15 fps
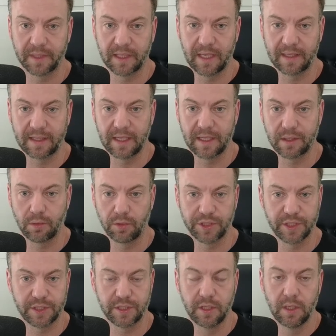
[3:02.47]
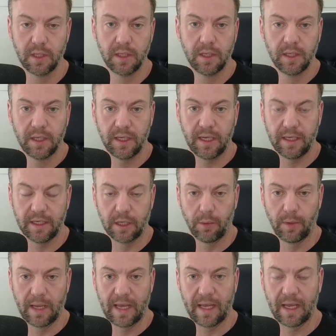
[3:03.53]
something like this, or just
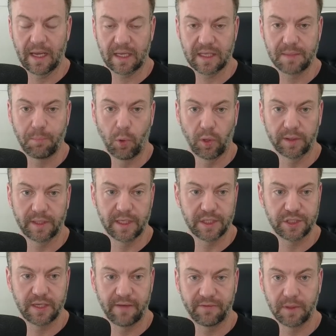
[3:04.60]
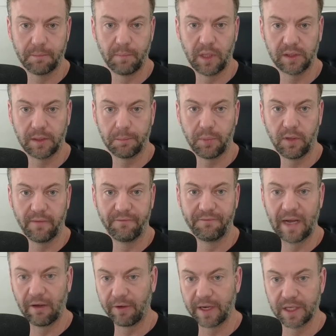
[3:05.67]
export this stuff to
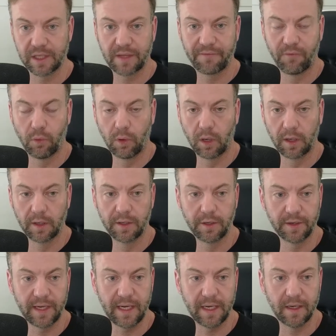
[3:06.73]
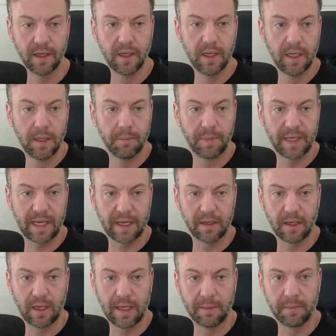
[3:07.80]
multiple variants for your need.
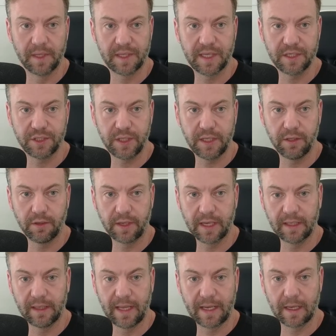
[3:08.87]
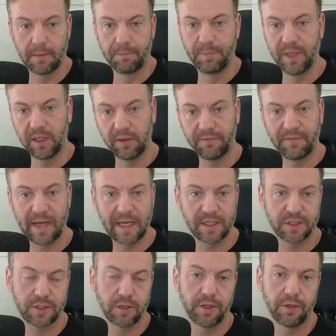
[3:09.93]
But yeah, essentially you'll get a
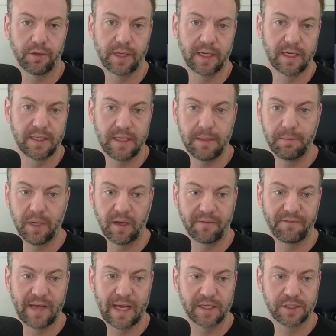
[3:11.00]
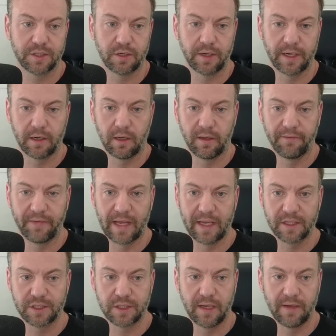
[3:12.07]
build faster, you'll get a debug faster, and
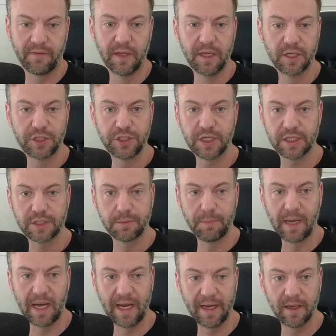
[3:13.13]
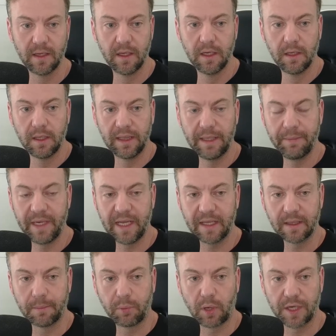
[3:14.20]
all of that stuff just by
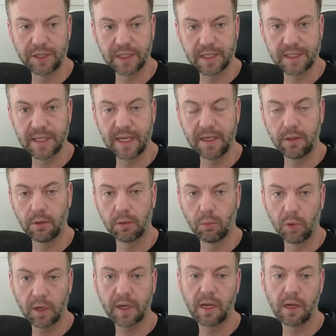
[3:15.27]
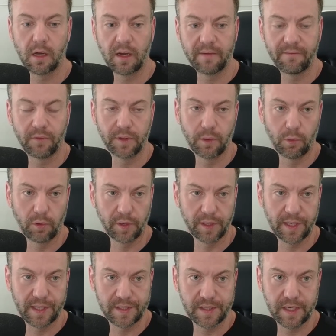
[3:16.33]
limiting the projects that you're working on for
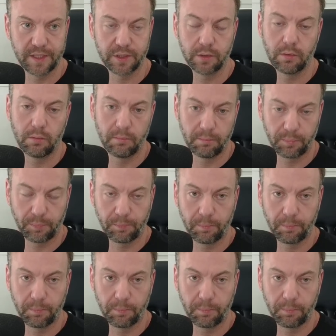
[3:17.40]
the organization,